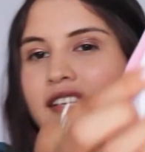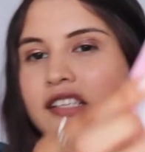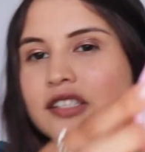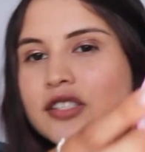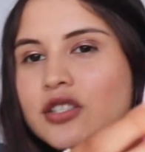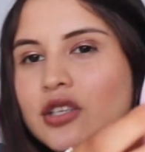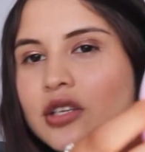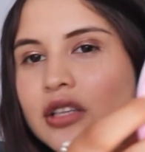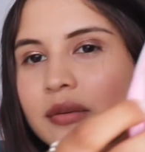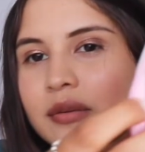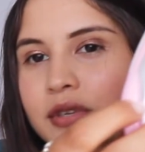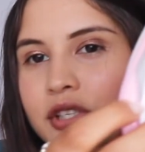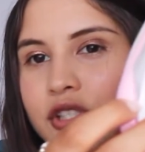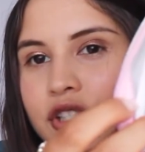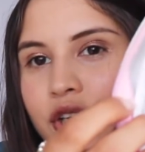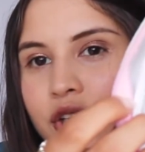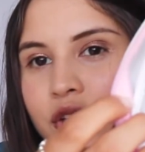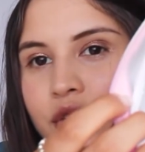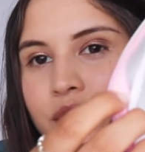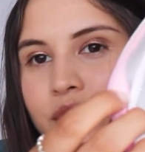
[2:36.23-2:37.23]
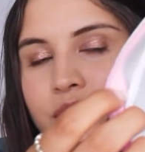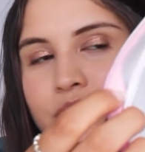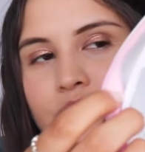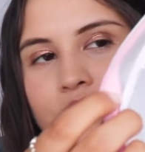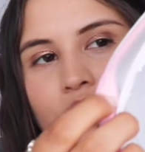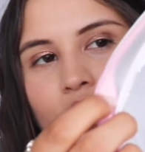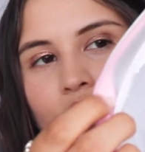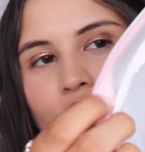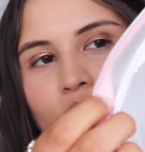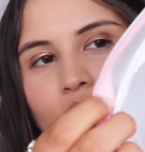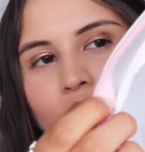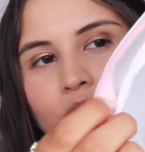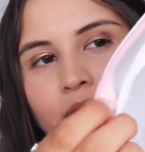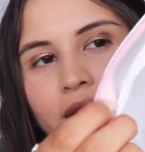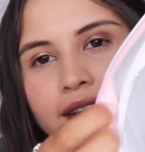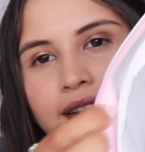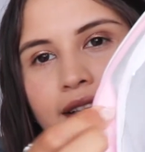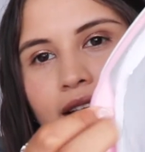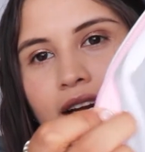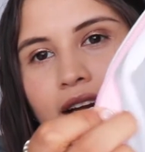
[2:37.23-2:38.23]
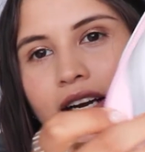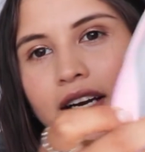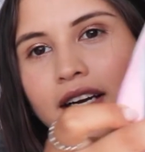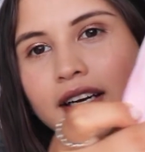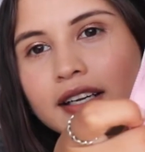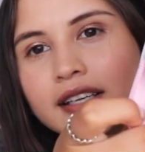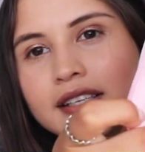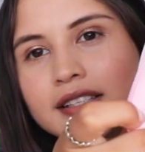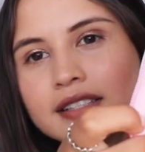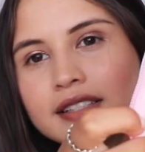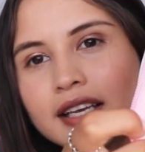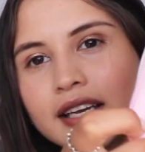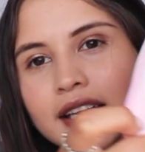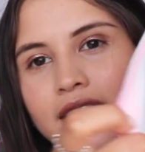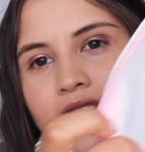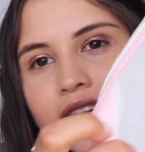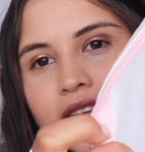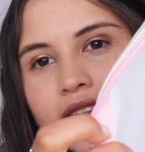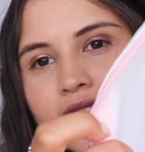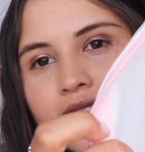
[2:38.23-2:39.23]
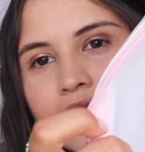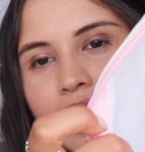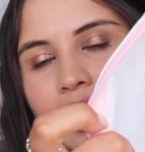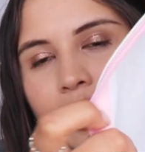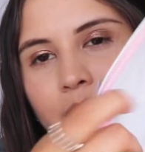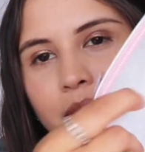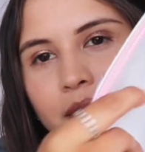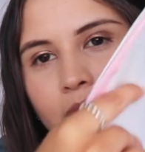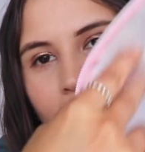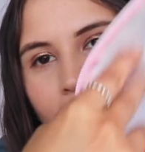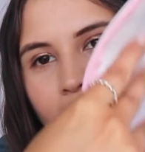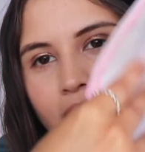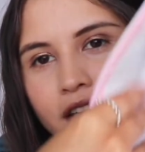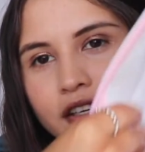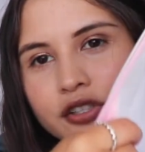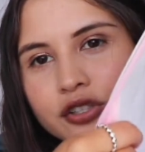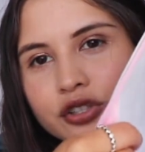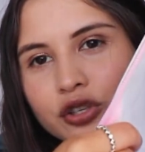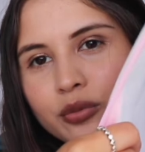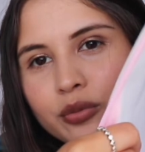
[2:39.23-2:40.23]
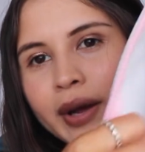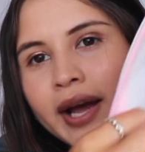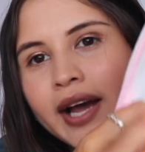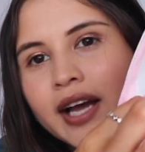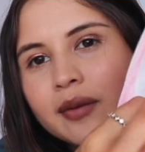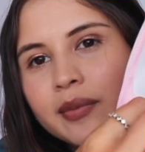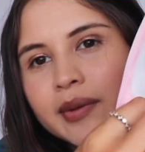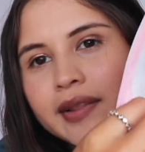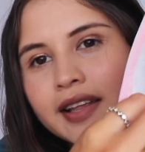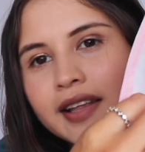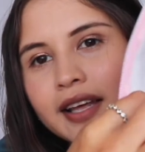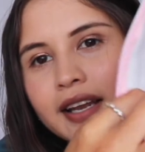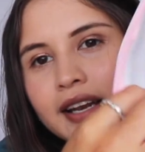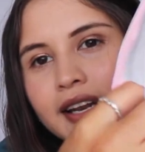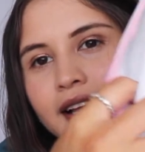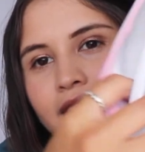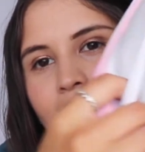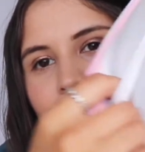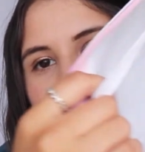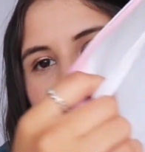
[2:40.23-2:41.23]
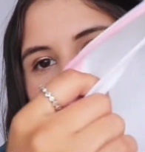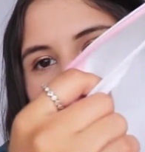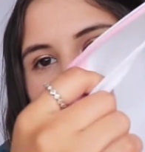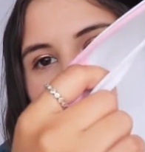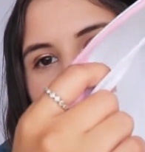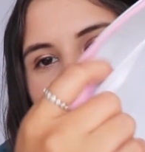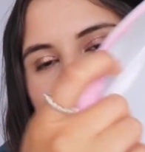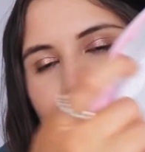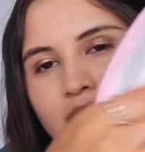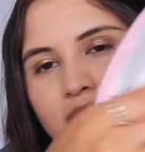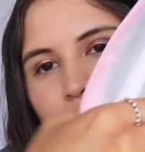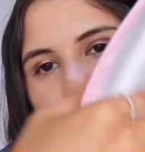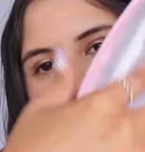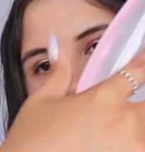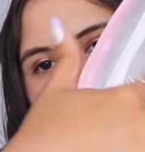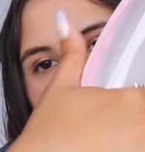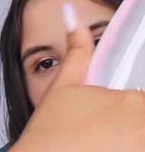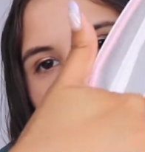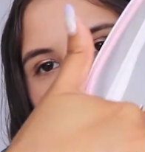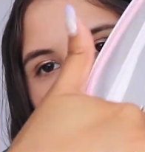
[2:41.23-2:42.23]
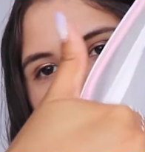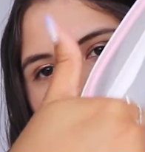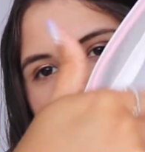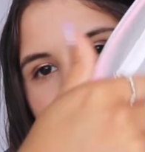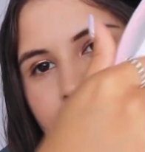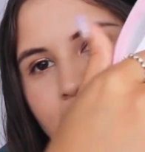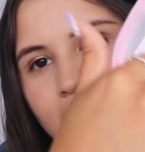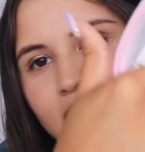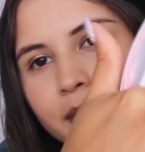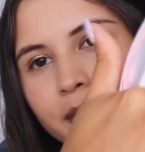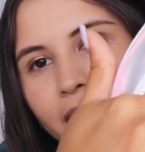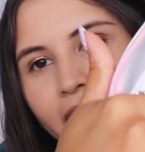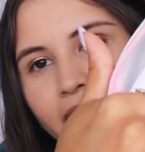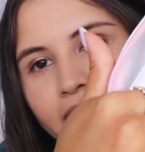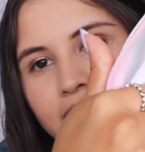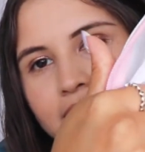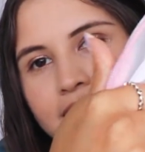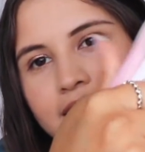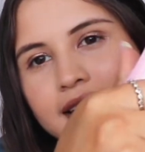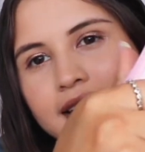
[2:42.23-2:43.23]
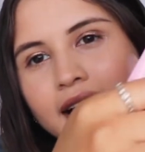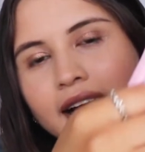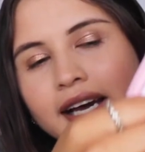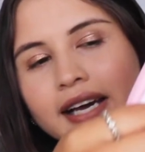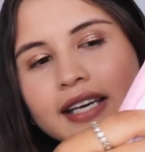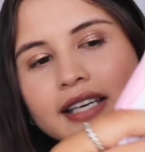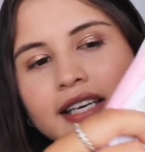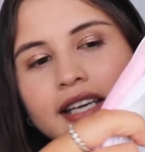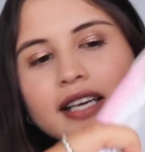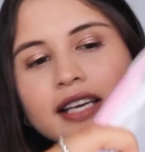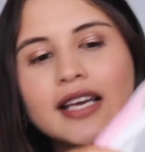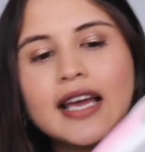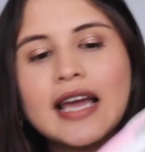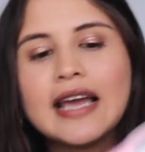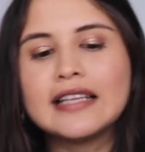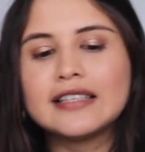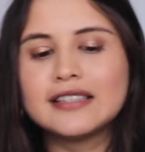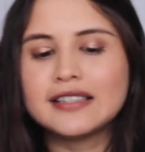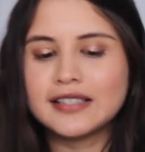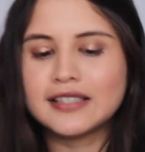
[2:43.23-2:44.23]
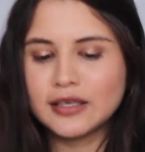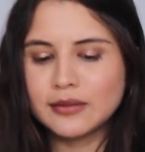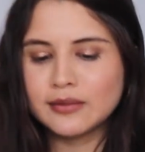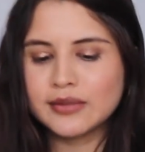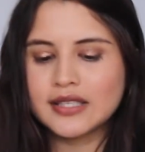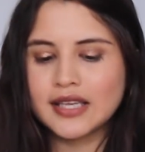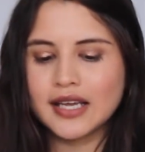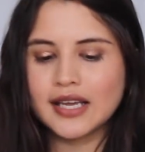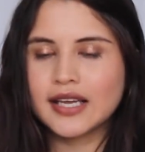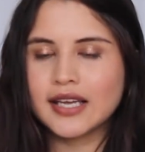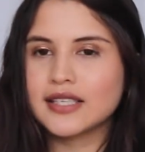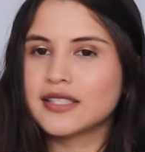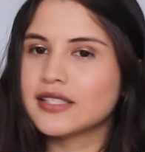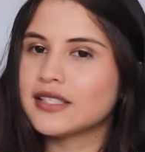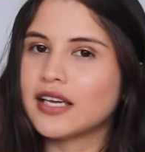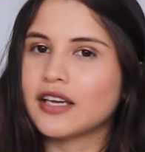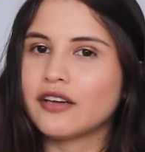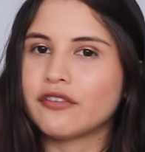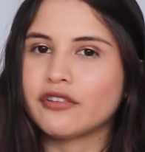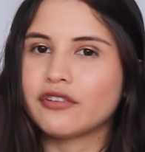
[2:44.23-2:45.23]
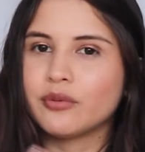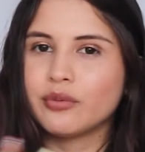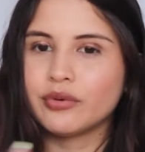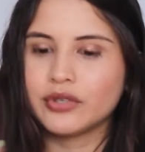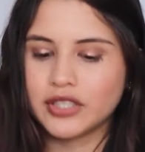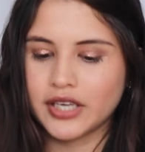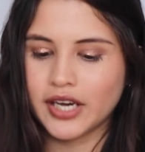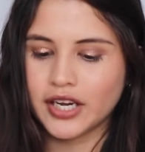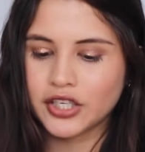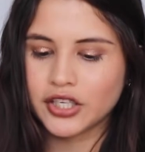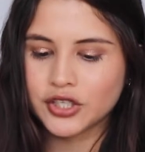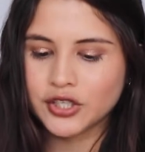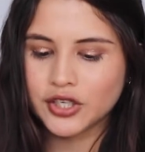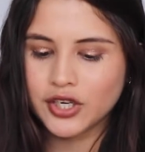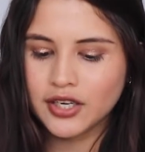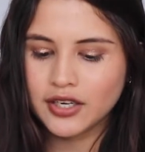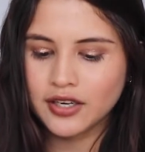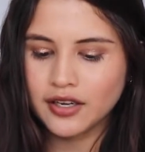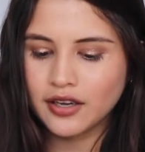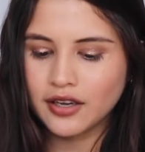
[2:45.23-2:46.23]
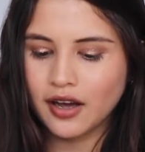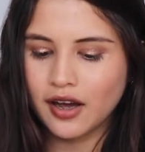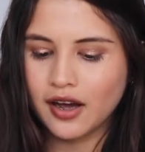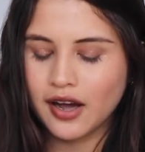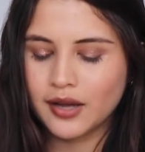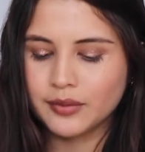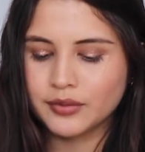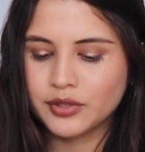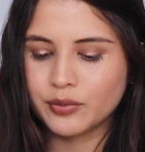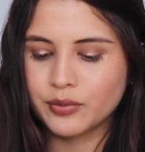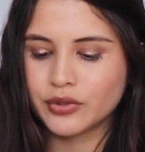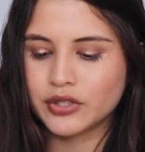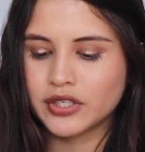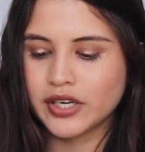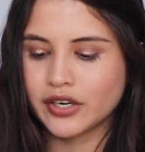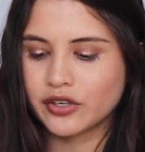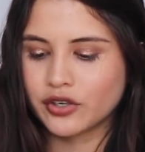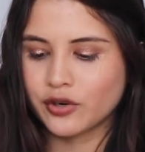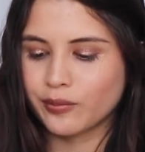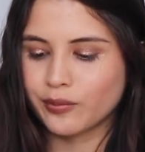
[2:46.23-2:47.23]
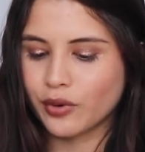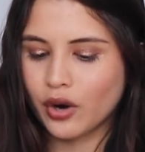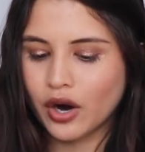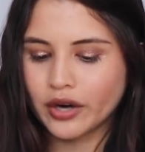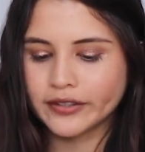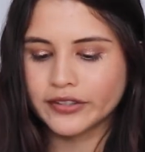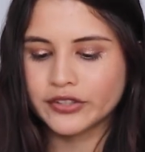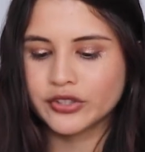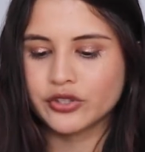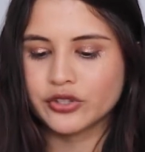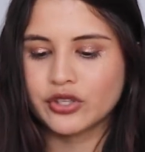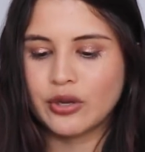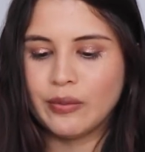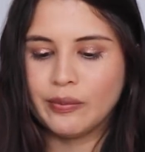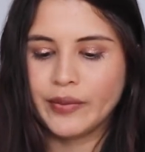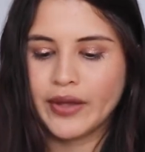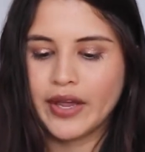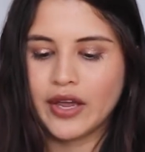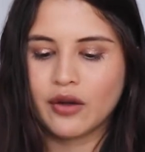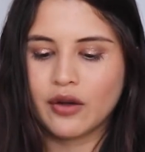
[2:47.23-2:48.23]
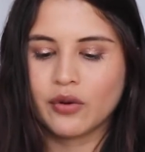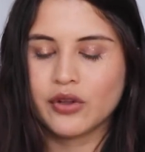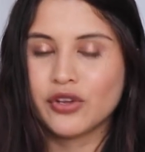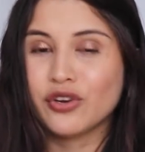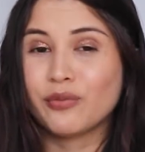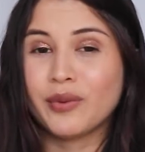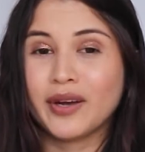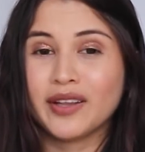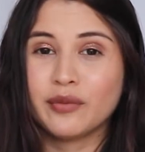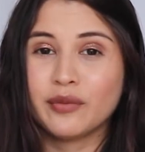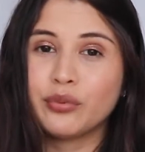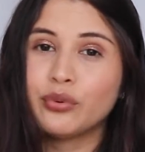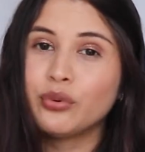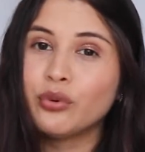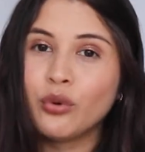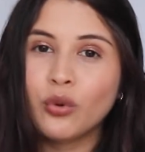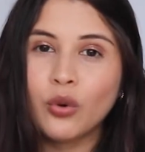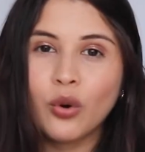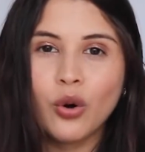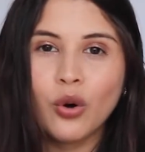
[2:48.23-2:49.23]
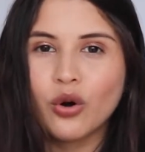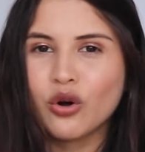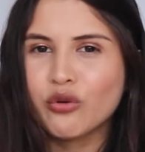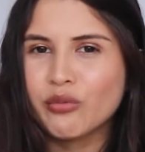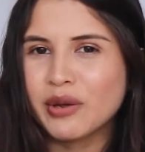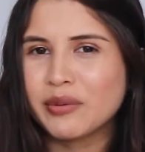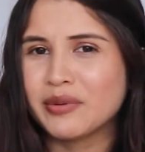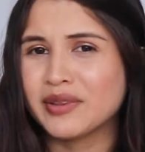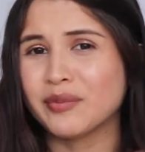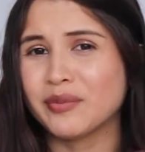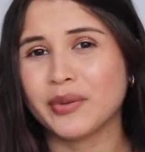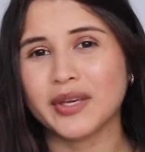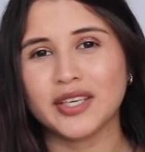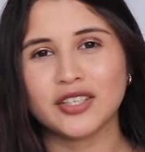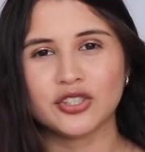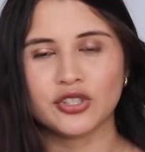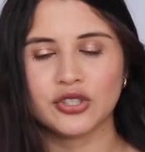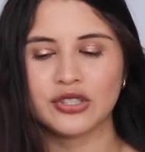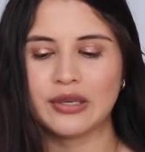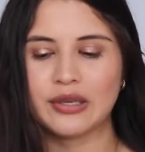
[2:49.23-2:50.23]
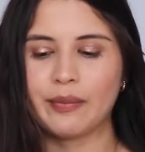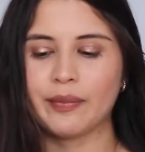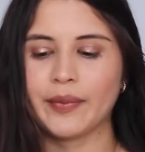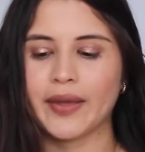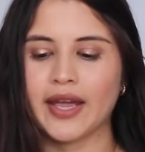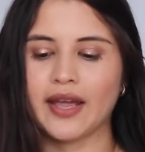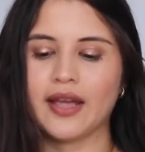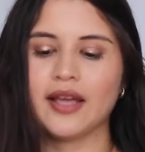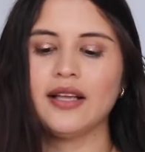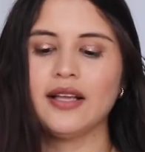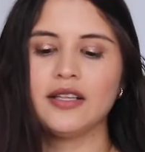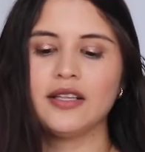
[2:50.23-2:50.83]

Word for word: So let me show you. So right there is like that actual bag, but then there's this plastic bag inside. It seems like it's like for protection, um, to protect your products or something when you're by the pool or maybe the beach or something.